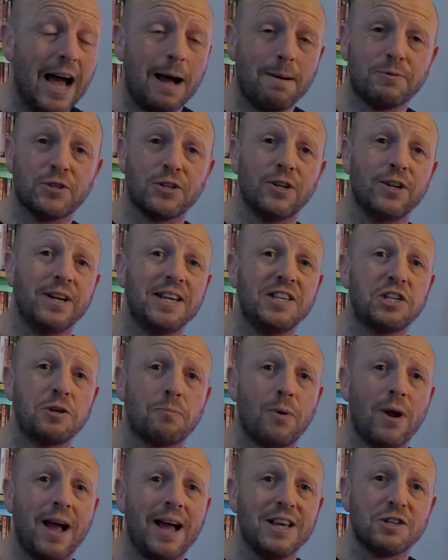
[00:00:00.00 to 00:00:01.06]
Absolutely
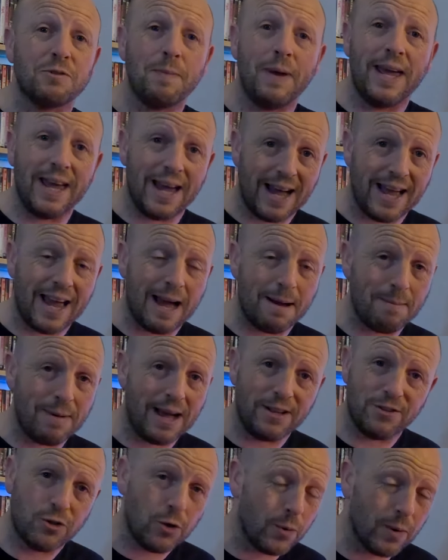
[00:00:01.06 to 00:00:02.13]
surprised me. I am
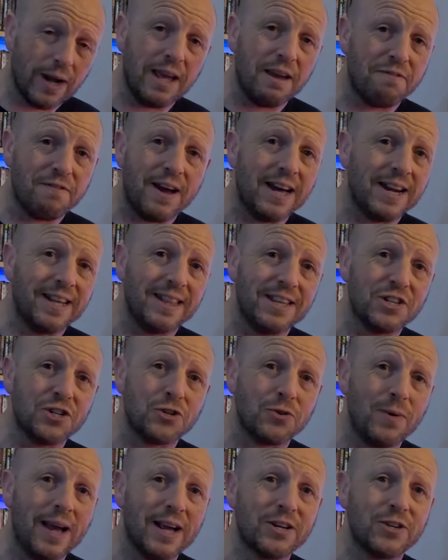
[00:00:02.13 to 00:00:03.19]
totally a fan of this
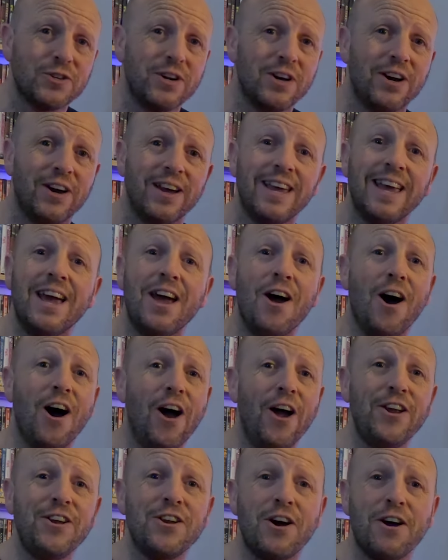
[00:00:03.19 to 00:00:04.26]
director now.
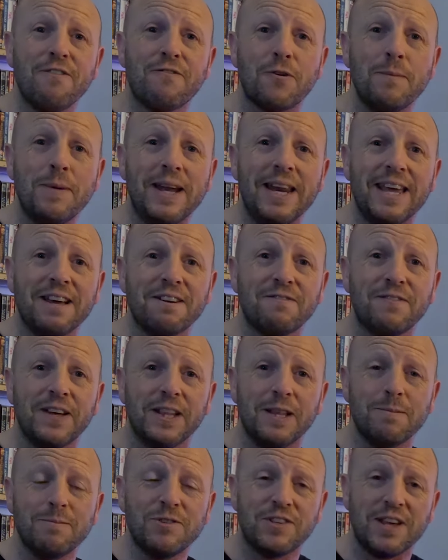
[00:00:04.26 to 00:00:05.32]
Out now from Idiot
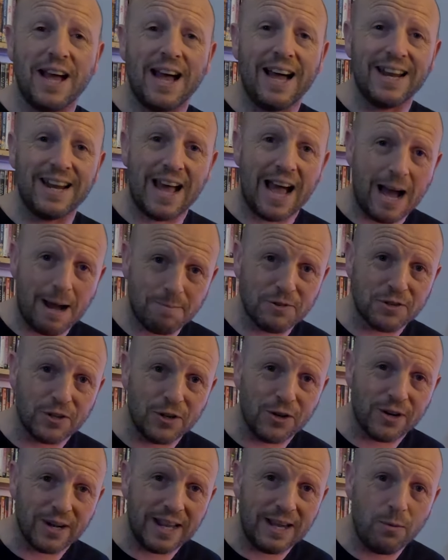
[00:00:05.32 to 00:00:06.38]
Films, and
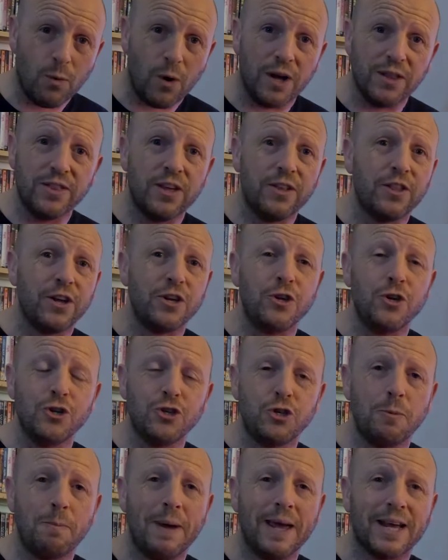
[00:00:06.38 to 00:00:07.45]
absolutely one that you
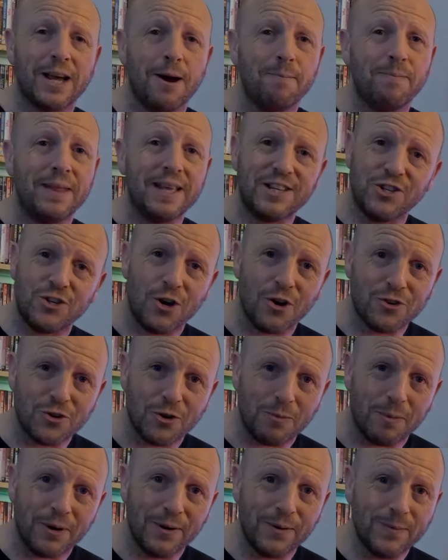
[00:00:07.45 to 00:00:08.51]
should pick up this
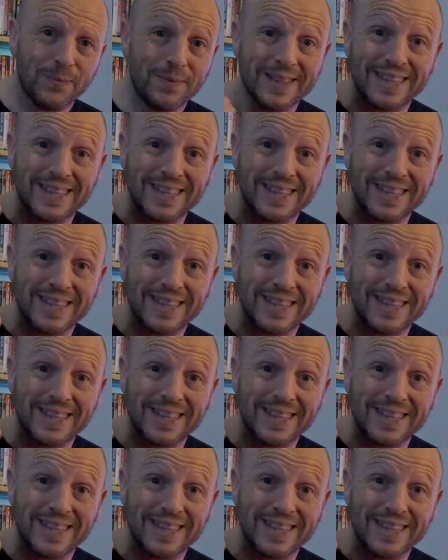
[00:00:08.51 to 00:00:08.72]
Shoptober.